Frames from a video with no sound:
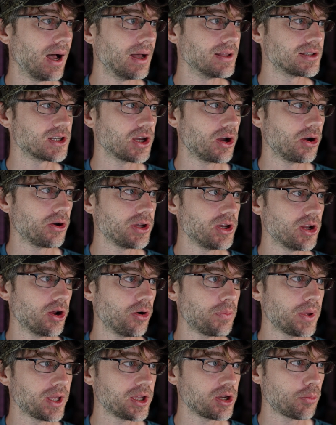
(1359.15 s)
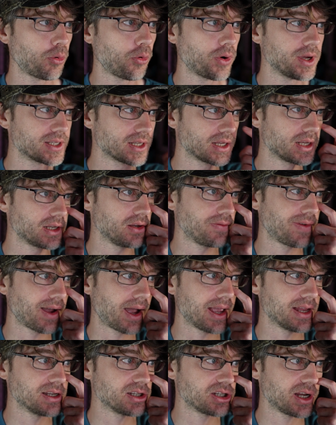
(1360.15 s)
So pick your poison. You've
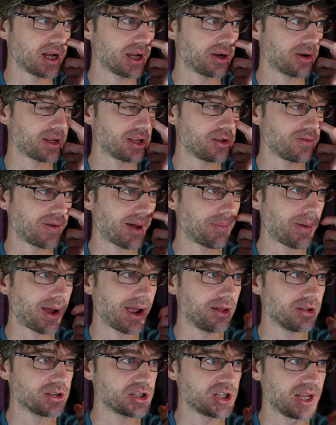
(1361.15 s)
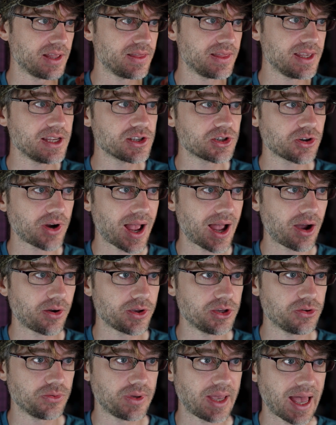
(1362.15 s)
got engineering, you've got biology, and these are how
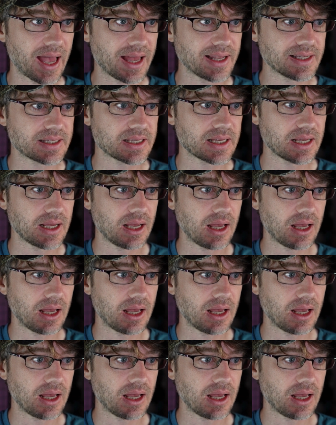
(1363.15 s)
you get